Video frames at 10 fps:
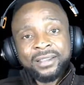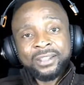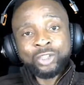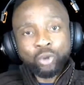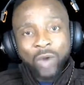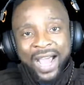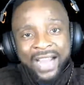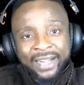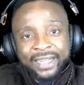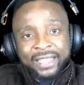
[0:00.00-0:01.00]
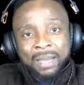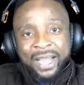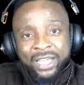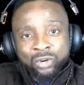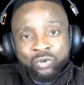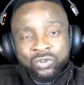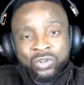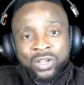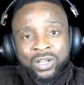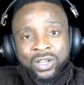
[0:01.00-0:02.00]
You are angry that Maiyegun
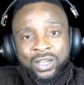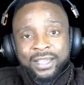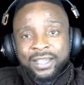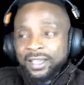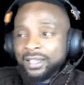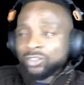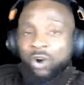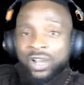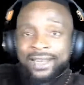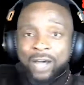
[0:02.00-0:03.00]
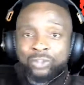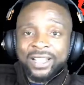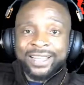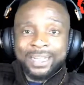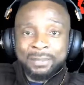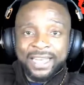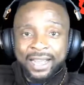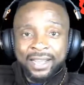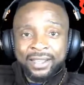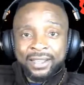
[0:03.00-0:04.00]
is calling out a
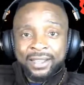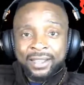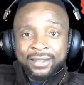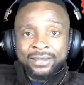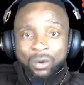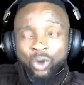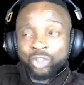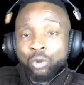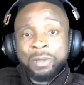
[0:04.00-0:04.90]
criminal that want to be